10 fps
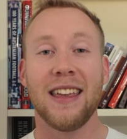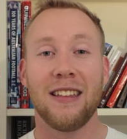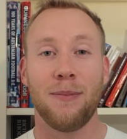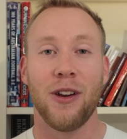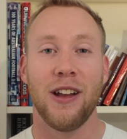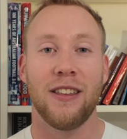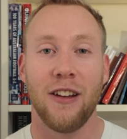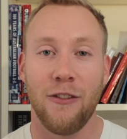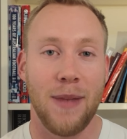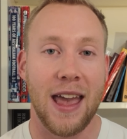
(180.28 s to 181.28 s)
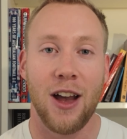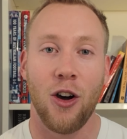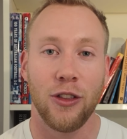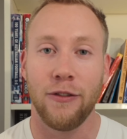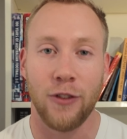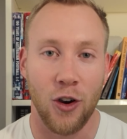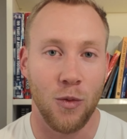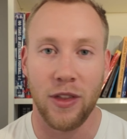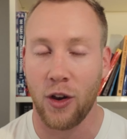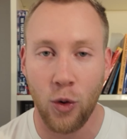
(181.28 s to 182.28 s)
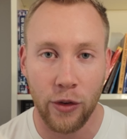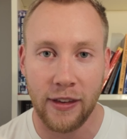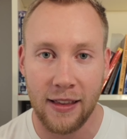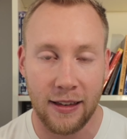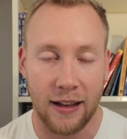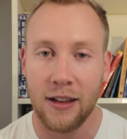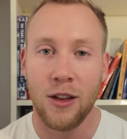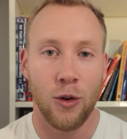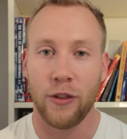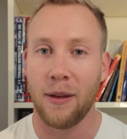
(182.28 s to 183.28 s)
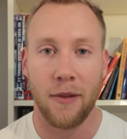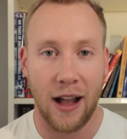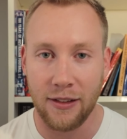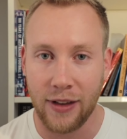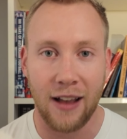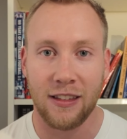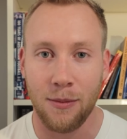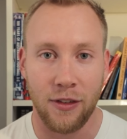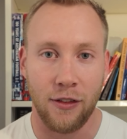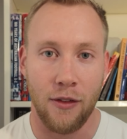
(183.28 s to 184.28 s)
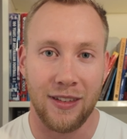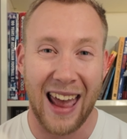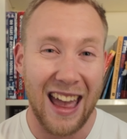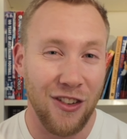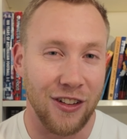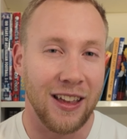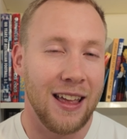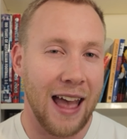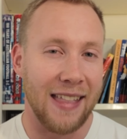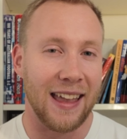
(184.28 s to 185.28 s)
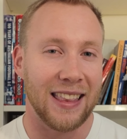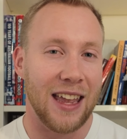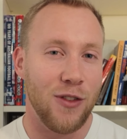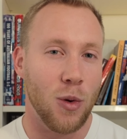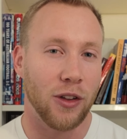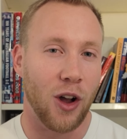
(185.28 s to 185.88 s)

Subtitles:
the experience of being on the phone with a call center or some kind of customer service agent and they leave you on